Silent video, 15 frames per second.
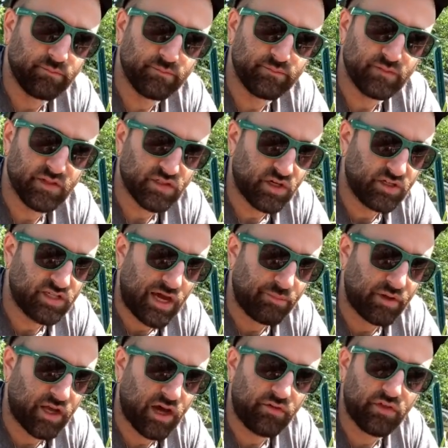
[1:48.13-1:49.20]
It's a good time to
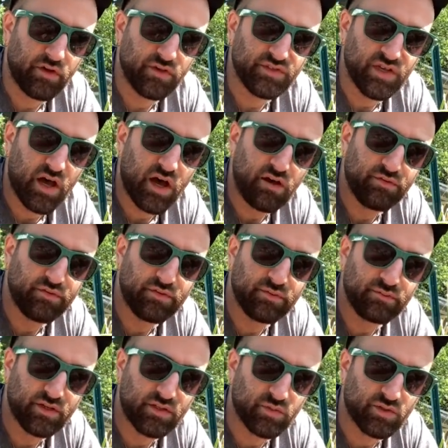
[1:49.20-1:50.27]
cut those off,
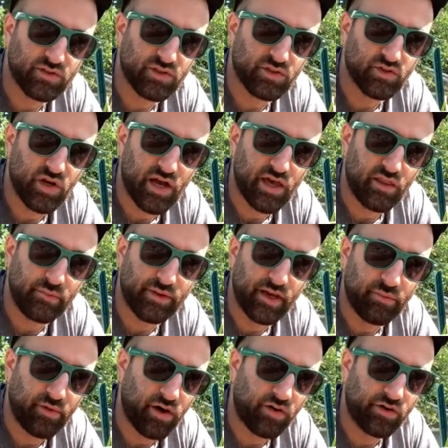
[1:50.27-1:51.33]
because once they're dry, they'll become
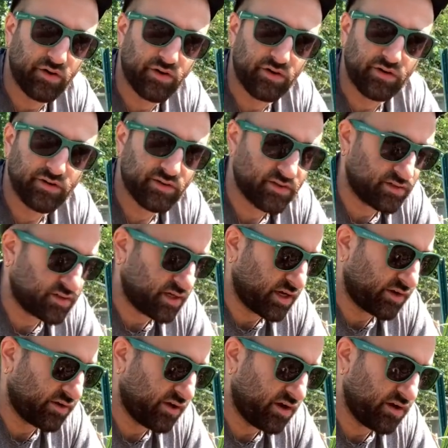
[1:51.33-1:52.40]
harder to cut
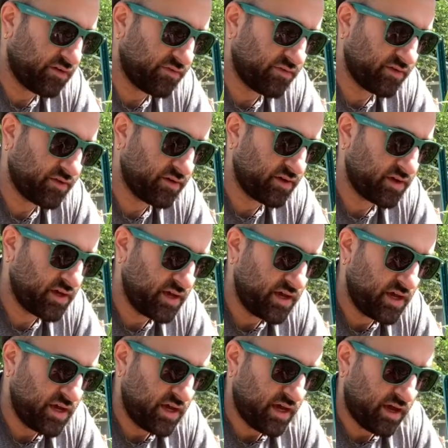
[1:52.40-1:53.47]
off.
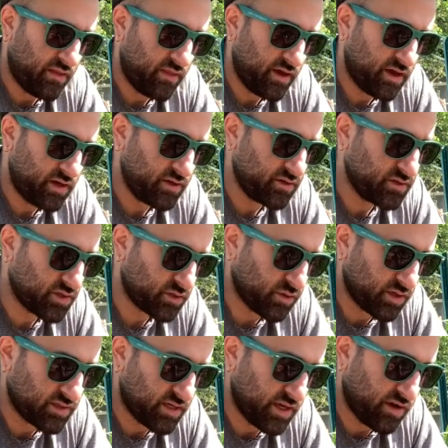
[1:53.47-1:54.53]
And then you just
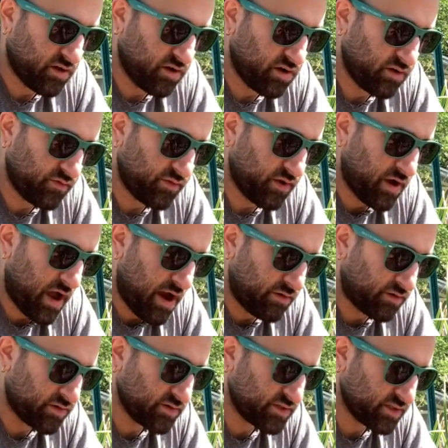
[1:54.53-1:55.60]
want to take off your
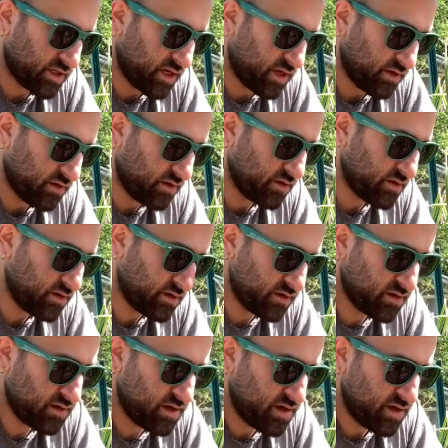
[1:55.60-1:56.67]
outer skin,
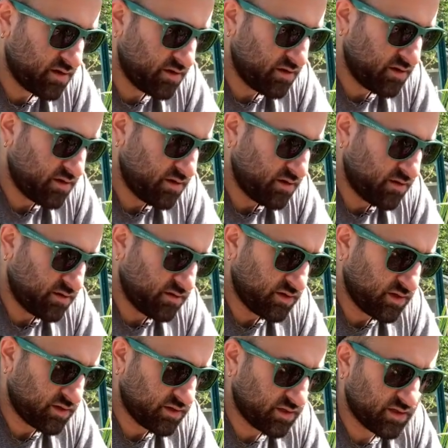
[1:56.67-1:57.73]

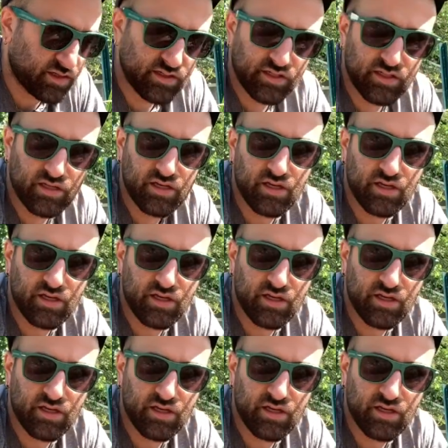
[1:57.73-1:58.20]
like this.